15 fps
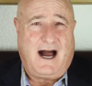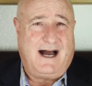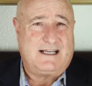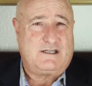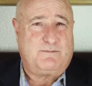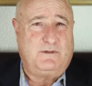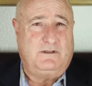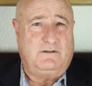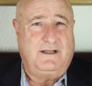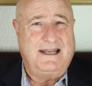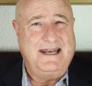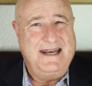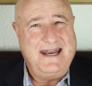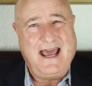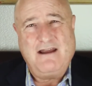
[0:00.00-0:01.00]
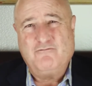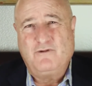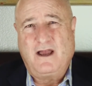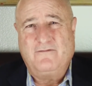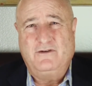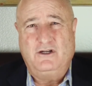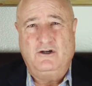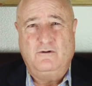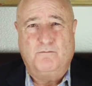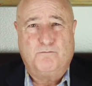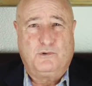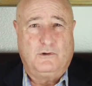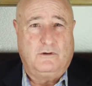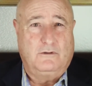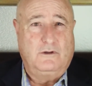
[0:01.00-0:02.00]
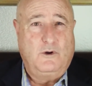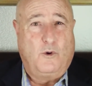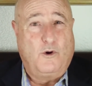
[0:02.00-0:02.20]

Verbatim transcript: hospital net revenue per